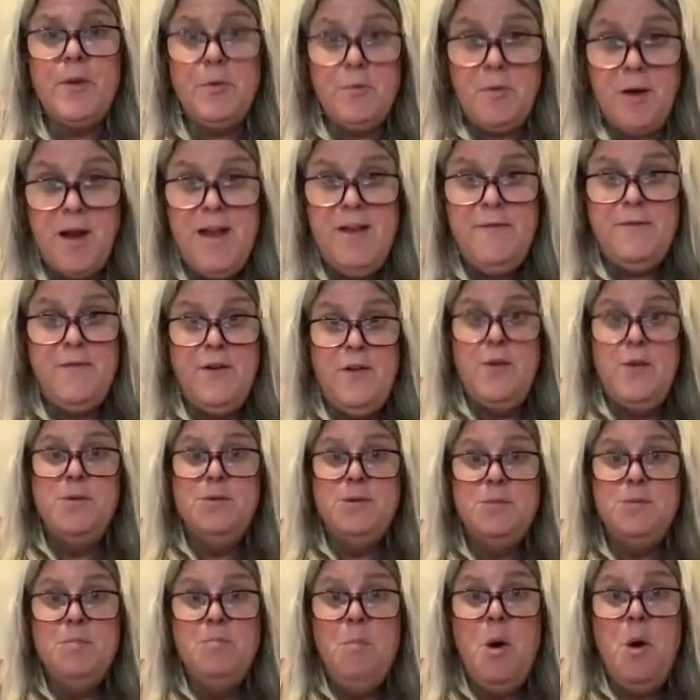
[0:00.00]
right, for
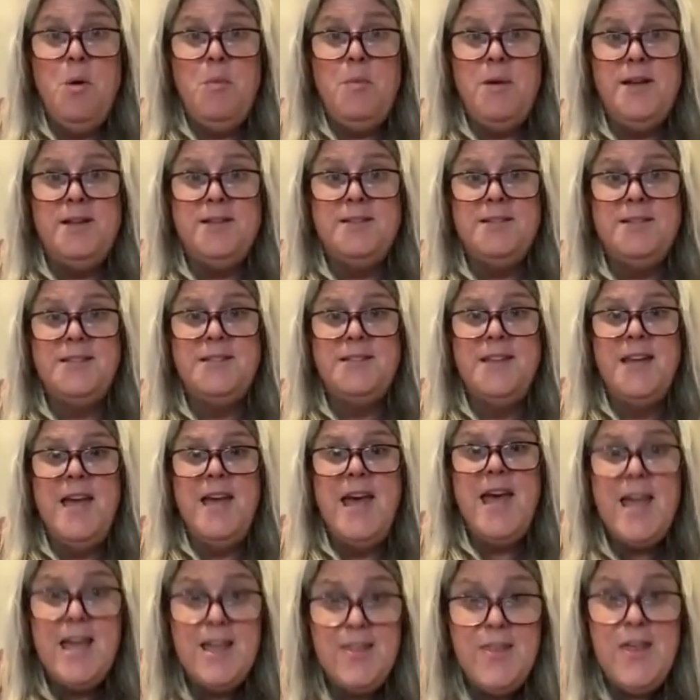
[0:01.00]
those moments,
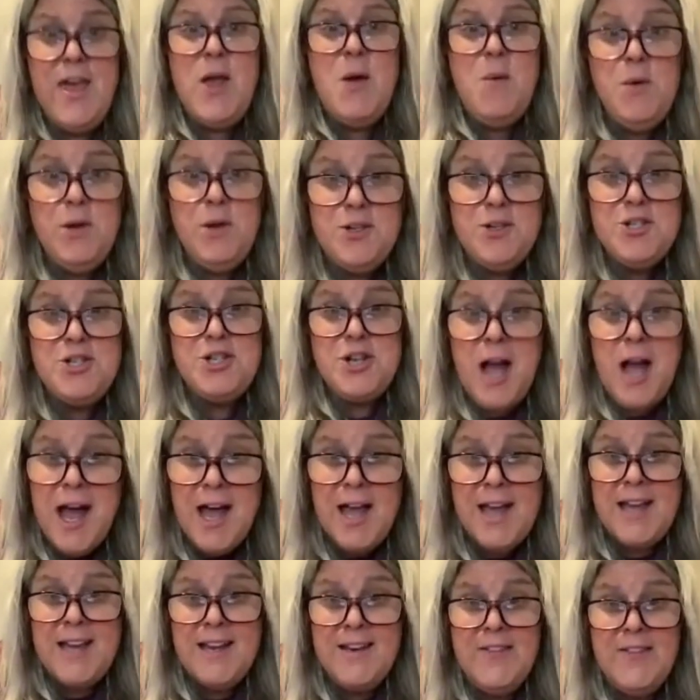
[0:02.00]
they will
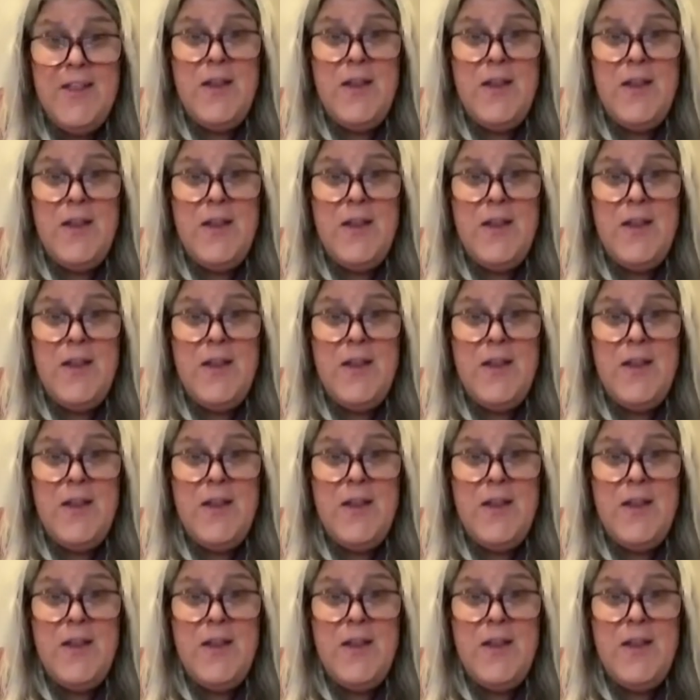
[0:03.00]
shine,